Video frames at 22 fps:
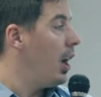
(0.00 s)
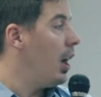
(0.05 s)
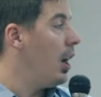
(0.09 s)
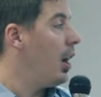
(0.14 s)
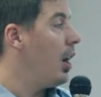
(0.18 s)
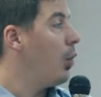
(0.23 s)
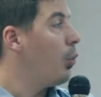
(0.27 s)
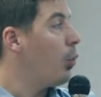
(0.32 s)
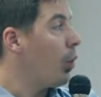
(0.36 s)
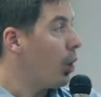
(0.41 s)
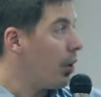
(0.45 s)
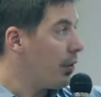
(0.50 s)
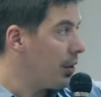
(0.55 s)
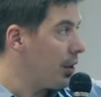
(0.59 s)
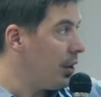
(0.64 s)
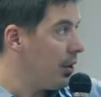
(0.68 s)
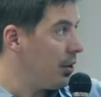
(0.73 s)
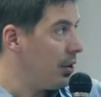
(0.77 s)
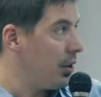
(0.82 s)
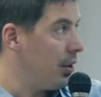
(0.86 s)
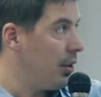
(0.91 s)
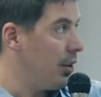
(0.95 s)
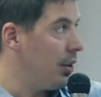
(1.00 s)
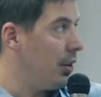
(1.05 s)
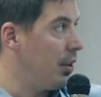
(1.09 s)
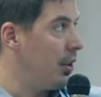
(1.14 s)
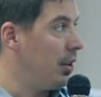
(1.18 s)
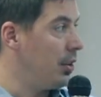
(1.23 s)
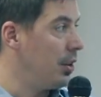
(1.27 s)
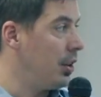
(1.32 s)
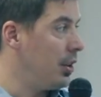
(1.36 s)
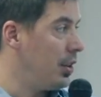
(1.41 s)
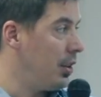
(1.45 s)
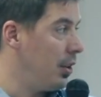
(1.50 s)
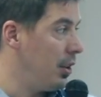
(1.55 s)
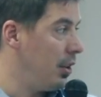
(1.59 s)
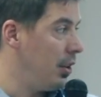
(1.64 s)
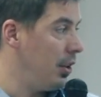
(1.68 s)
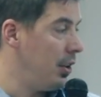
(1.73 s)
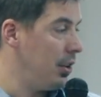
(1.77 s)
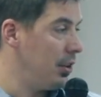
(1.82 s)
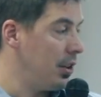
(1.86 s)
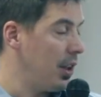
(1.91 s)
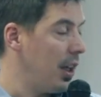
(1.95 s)
one of
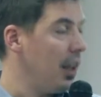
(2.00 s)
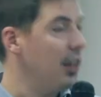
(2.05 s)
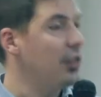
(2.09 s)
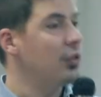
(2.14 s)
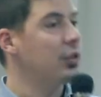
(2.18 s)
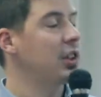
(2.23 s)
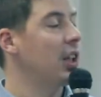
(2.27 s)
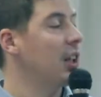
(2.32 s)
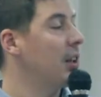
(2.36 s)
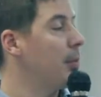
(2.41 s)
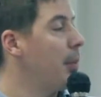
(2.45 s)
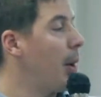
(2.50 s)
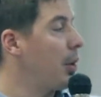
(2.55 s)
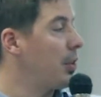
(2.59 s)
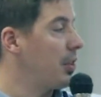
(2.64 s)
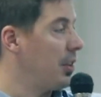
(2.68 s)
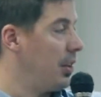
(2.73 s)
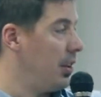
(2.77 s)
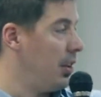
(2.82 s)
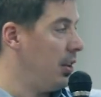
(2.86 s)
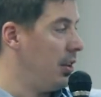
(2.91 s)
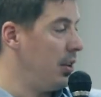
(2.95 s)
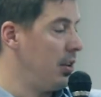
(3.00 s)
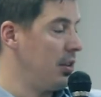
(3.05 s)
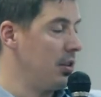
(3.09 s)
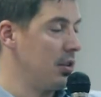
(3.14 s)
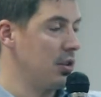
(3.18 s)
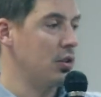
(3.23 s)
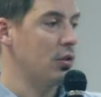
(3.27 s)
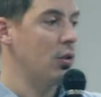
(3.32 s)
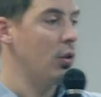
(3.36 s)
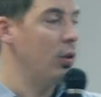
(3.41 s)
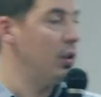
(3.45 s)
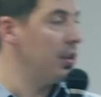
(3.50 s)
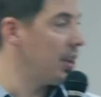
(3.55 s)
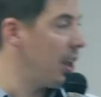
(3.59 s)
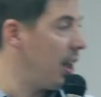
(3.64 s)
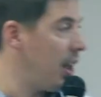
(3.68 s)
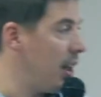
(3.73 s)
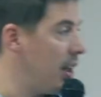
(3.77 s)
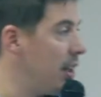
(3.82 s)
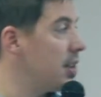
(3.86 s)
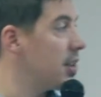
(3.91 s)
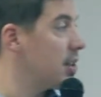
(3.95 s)
the interesting about schools
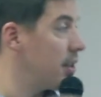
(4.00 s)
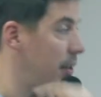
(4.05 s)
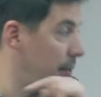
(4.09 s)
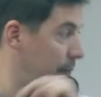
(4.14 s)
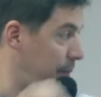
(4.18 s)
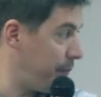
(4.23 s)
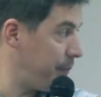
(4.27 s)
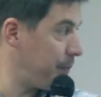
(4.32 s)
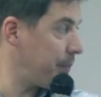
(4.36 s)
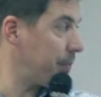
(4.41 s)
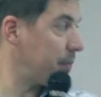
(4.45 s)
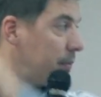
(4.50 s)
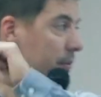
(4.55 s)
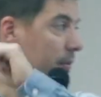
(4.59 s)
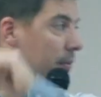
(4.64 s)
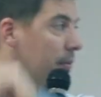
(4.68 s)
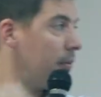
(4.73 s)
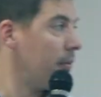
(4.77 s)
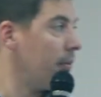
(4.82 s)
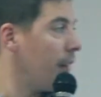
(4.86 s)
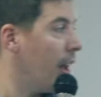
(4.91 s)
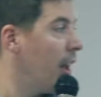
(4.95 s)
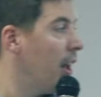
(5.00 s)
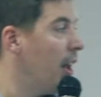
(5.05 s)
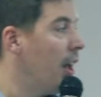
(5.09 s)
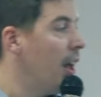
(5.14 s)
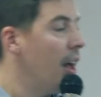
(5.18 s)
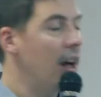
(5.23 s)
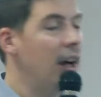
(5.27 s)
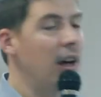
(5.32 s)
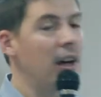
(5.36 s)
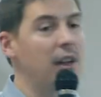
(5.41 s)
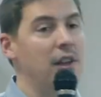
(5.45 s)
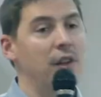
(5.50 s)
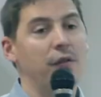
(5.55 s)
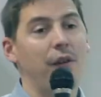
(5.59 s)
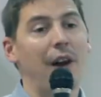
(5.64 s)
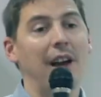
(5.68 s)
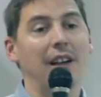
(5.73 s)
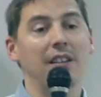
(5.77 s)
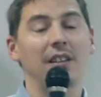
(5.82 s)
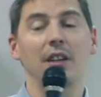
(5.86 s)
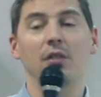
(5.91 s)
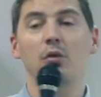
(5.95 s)
is the
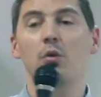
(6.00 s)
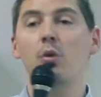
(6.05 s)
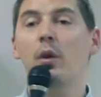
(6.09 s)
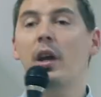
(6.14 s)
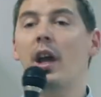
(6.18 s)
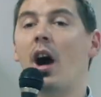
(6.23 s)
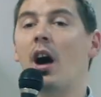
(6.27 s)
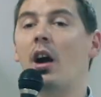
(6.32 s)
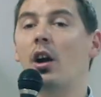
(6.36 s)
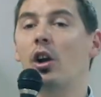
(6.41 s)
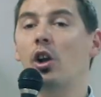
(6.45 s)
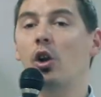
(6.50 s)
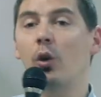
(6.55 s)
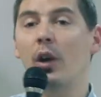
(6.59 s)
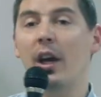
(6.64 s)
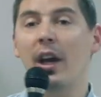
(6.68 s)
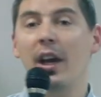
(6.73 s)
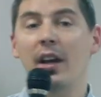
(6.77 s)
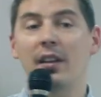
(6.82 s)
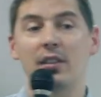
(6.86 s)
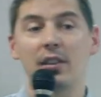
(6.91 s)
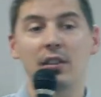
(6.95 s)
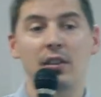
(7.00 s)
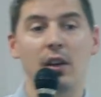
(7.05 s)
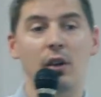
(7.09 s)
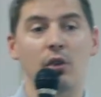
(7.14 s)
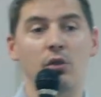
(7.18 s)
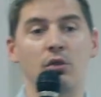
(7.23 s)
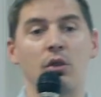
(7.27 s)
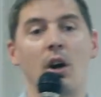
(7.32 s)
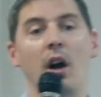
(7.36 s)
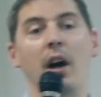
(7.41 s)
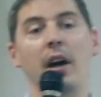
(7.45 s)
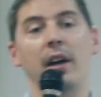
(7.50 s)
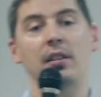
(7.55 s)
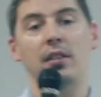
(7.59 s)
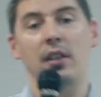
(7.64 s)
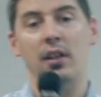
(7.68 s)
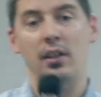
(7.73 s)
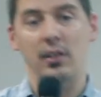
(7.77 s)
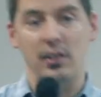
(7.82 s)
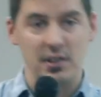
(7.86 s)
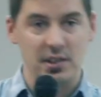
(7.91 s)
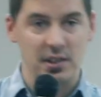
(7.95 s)
fact that we are located right
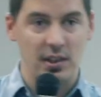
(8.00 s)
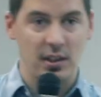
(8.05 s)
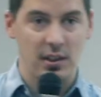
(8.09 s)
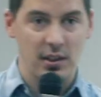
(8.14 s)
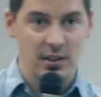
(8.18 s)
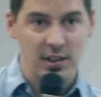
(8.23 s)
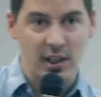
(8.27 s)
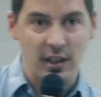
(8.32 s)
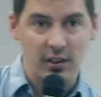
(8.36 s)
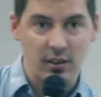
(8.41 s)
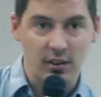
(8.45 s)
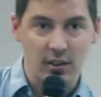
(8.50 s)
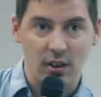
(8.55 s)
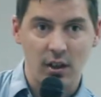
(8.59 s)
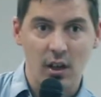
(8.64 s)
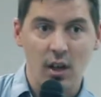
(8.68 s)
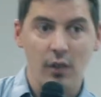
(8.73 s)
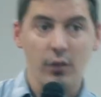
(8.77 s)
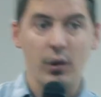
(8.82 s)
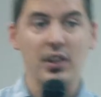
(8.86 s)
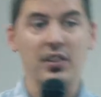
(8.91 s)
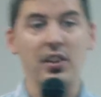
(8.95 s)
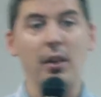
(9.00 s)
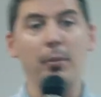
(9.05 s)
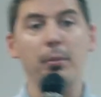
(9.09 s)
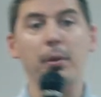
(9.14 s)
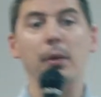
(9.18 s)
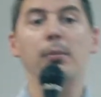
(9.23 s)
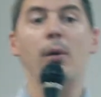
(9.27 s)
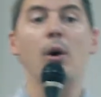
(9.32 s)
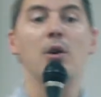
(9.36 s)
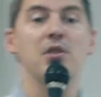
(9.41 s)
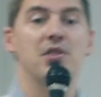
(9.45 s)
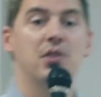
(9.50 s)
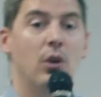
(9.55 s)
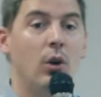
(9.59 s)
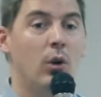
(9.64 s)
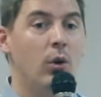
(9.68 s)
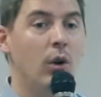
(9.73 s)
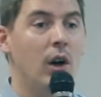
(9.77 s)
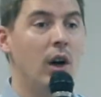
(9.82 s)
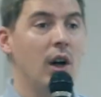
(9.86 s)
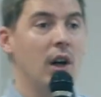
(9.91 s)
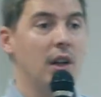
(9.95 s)
in the city center. For example,
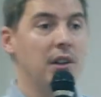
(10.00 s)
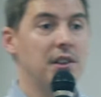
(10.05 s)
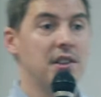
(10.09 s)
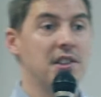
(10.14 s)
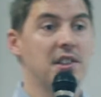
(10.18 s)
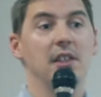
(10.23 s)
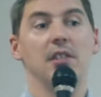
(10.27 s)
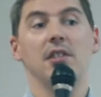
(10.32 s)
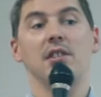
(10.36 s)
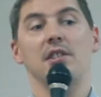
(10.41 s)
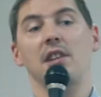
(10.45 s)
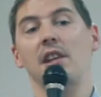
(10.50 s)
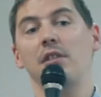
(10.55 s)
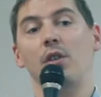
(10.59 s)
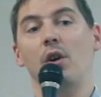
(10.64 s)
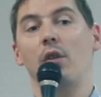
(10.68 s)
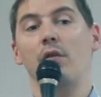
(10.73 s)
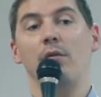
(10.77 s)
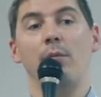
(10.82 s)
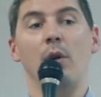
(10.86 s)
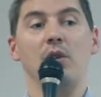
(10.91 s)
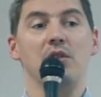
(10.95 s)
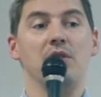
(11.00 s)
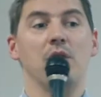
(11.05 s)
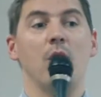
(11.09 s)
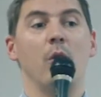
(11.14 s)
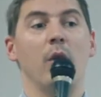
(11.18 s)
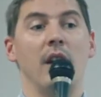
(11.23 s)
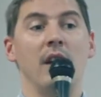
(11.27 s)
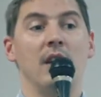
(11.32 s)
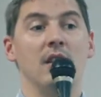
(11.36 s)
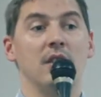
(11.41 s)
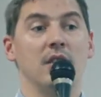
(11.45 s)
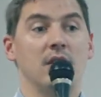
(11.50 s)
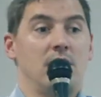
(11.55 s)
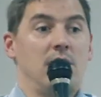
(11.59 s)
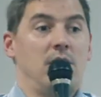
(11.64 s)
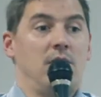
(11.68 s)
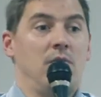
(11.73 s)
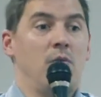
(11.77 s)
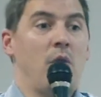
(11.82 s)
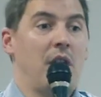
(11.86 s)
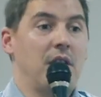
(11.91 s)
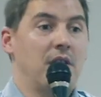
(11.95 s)
Moscow, the city center of Moscow is
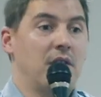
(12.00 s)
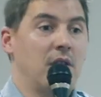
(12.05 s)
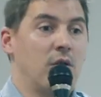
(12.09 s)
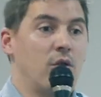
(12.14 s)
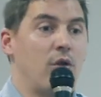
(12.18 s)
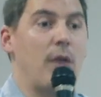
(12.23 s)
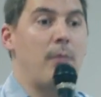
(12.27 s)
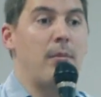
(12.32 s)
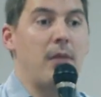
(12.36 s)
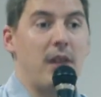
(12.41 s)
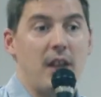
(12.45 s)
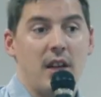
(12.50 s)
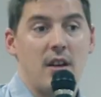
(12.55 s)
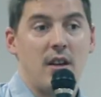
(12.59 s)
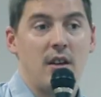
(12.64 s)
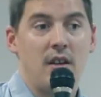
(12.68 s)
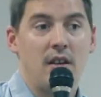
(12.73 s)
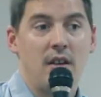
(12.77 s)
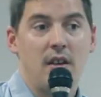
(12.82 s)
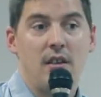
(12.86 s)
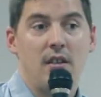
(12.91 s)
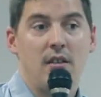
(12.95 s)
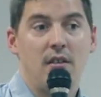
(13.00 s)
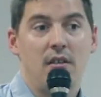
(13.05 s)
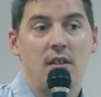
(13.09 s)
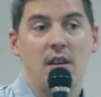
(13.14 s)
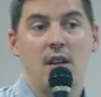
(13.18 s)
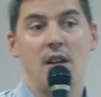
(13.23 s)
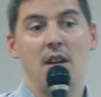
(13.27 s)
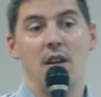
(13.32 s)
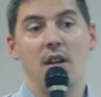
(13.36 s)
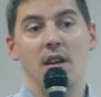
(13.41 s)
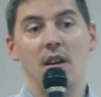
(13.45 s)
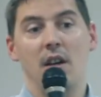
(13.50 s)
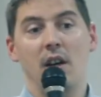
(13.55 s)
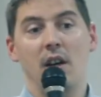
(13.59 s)
what? Kremlin, yeah?